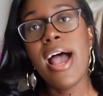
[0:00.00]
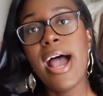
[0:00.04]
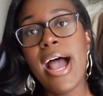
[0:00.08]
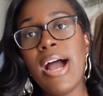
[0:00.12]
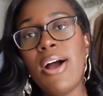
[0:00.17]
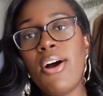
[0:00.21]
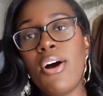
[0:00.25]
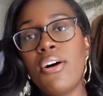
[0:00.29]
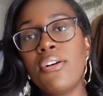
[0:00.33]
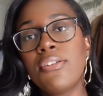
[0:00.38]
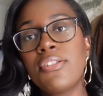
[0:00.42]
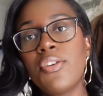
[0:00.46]

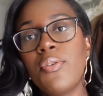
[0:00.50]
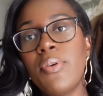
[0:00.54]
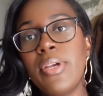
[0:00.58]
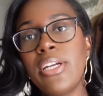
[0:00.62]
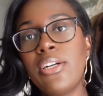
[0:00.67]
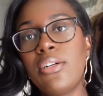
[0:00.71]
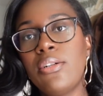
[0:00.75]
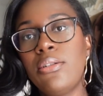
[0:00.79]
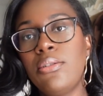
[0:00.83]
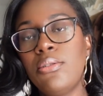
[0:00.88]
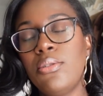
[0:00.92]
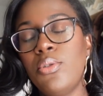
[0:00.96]
I'll also
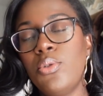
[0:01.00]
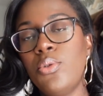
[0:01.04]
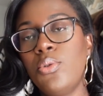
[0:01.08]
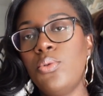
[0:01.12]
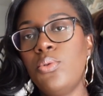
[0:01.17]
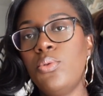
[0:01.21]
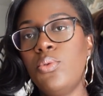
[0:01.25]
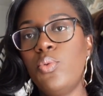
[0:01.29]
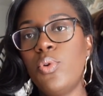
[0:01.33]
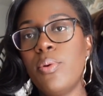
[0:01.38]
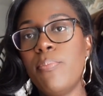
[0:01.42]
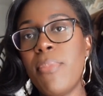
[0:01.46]

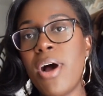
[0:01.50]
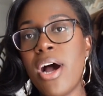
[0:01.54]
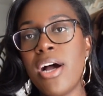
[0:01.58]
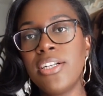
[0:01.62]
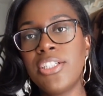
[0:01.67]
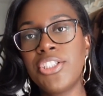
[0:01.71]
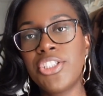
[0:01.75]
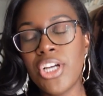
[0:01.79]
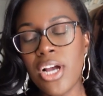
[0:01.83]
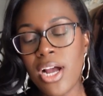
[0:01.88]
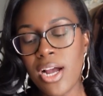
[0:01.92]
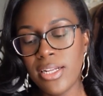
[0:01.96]
include
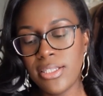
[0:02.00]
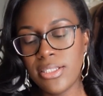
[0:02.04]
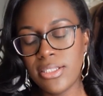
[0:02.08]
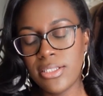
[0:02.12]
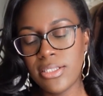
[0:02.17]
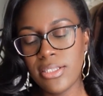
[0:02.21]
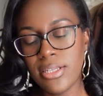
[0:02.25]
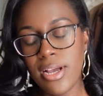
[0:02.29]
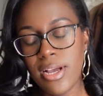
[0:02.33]
mod shots